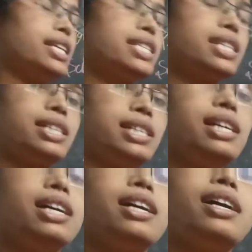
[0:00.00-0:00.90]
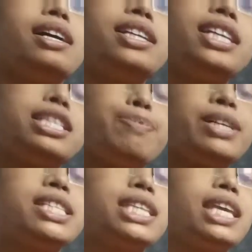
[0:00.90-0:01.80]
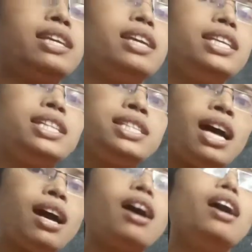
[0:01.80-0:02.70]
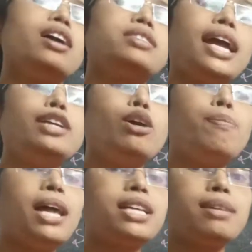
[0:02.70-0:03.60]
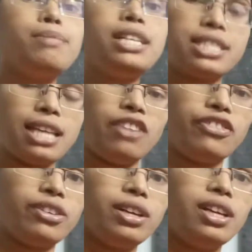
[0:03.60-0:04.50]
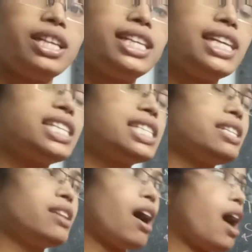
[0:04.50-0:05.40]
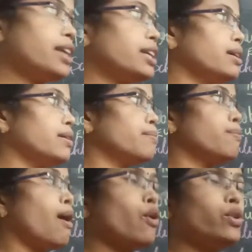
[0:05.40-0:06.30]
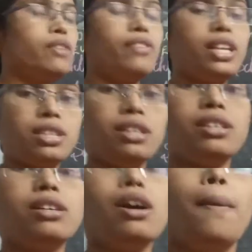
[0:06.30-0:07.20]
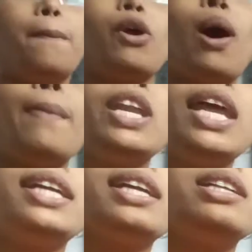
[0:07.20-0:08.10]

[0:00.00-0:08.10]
is dispersing in the cytoplasm itself. It is not bound with prominent